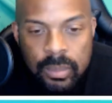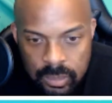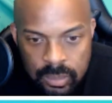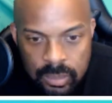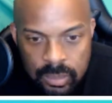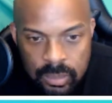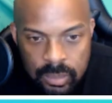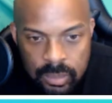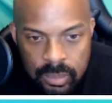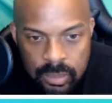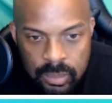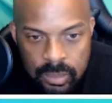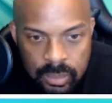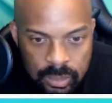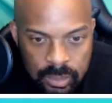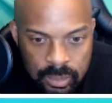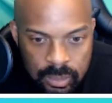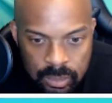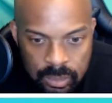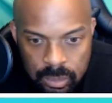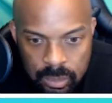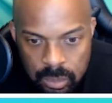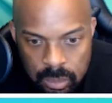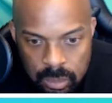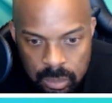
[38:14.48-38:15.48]

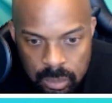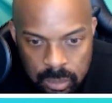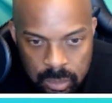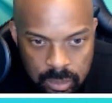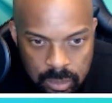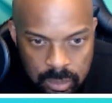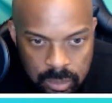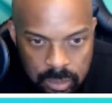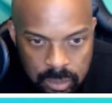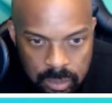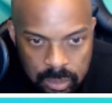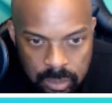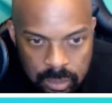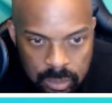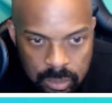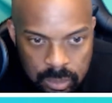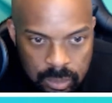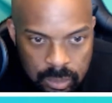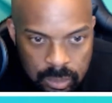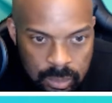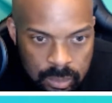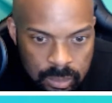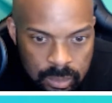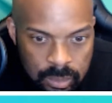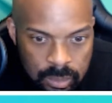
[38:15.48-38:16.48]

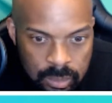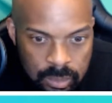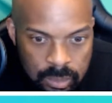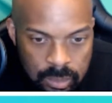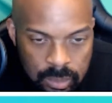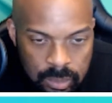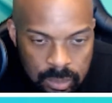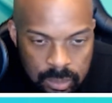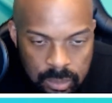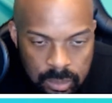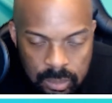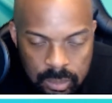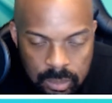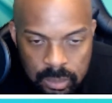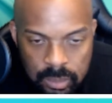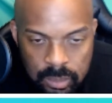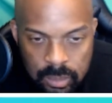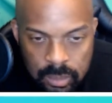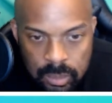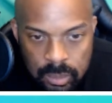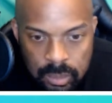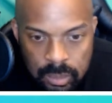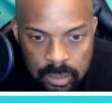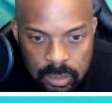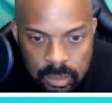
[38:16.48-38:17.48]

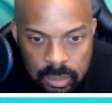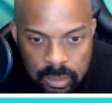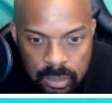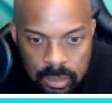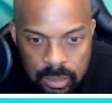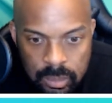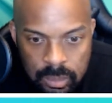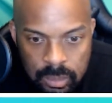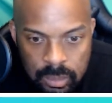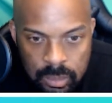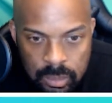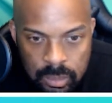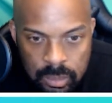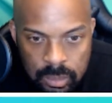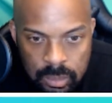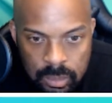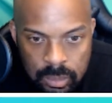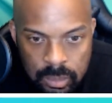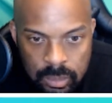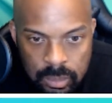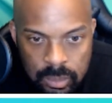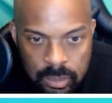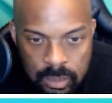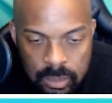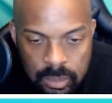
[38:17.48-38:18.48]

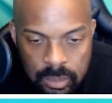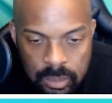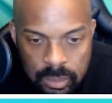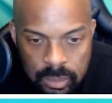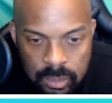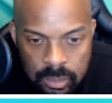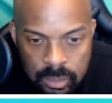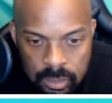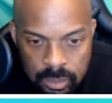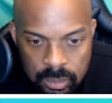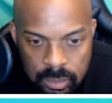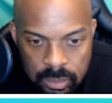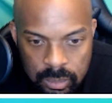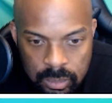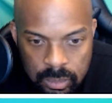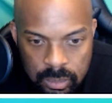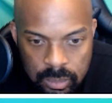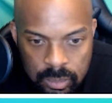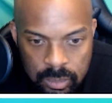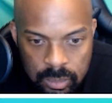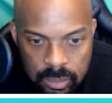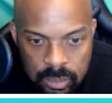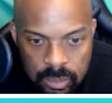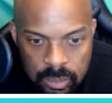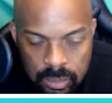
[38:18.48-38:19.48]

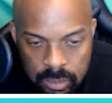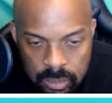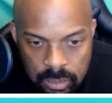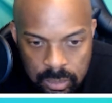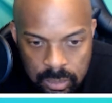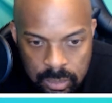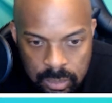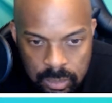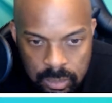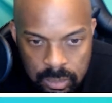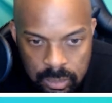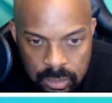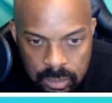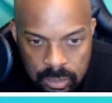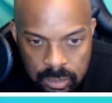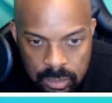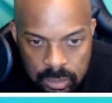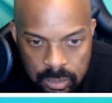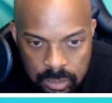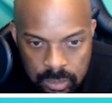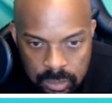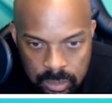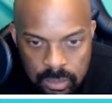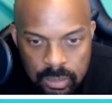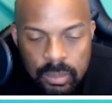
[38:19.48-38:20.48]

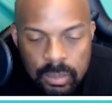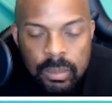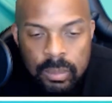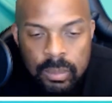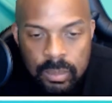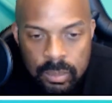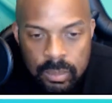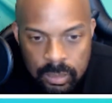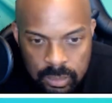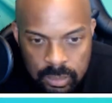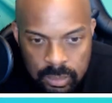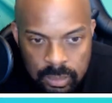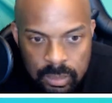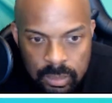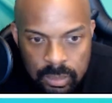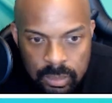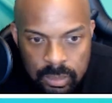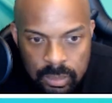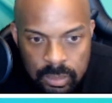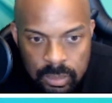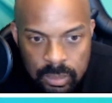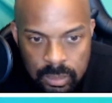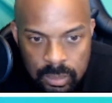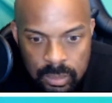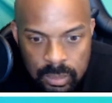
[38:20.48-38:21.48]

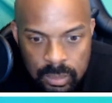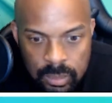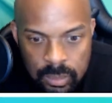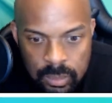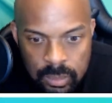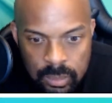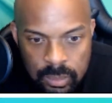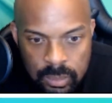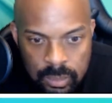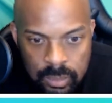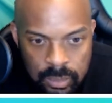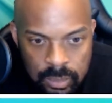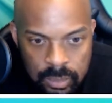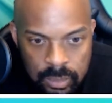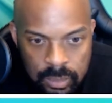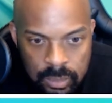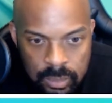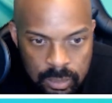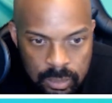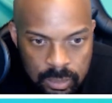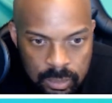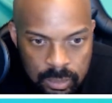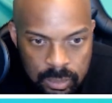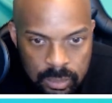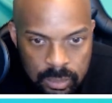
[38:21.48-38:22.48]
This person isn't speaking.